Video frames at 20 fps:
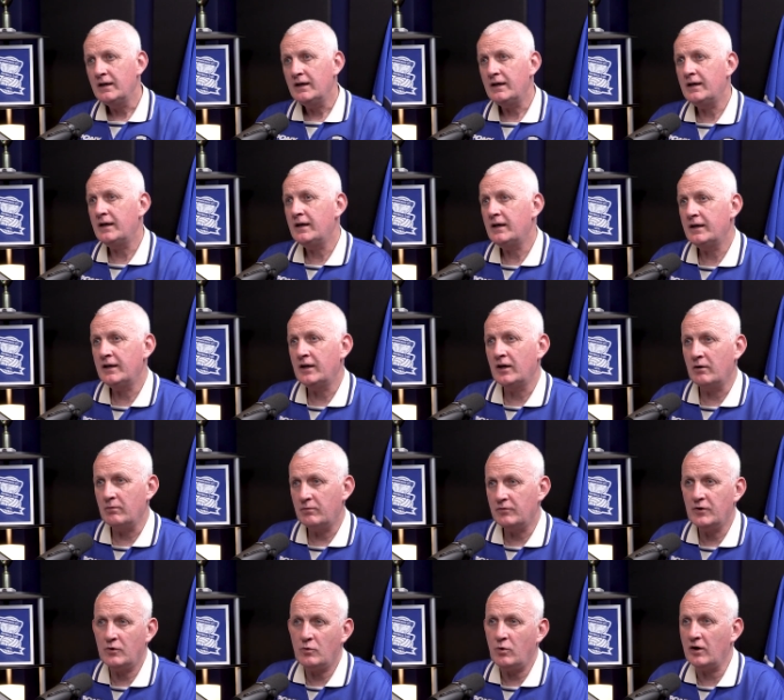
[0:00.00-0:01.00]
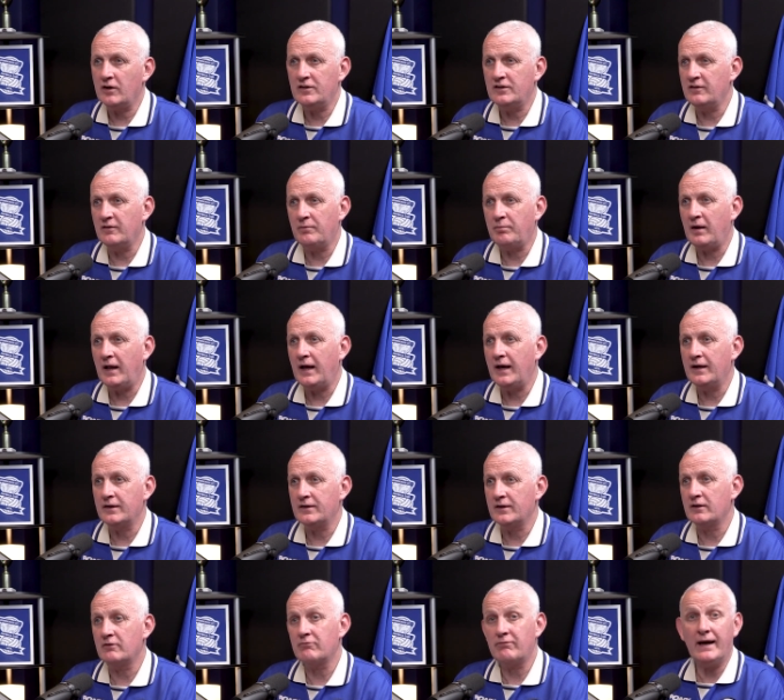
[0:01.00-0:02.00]
the quality of players
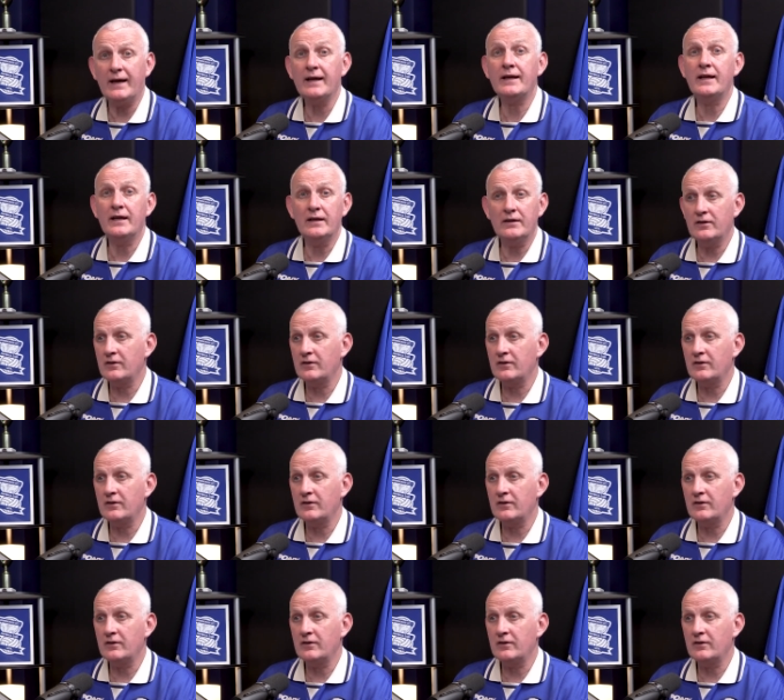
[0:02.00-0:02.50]
and the ranking